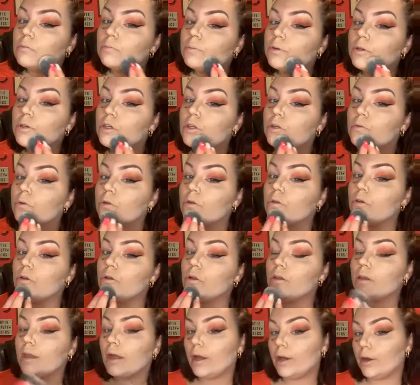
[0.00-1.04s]
put you a
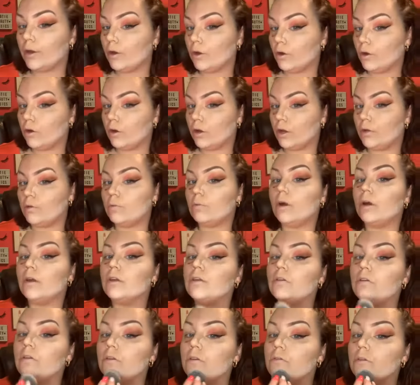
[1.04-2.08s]
little layer on while
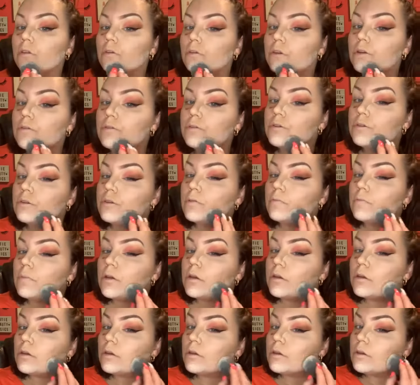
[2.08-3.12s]
you do the rest of your
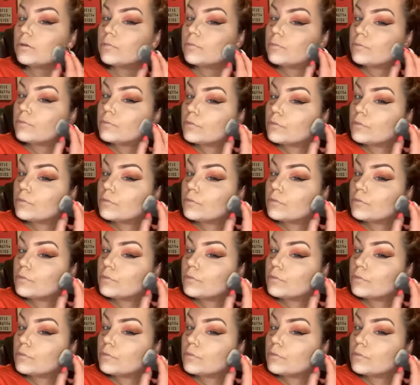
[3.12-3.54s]
makeup.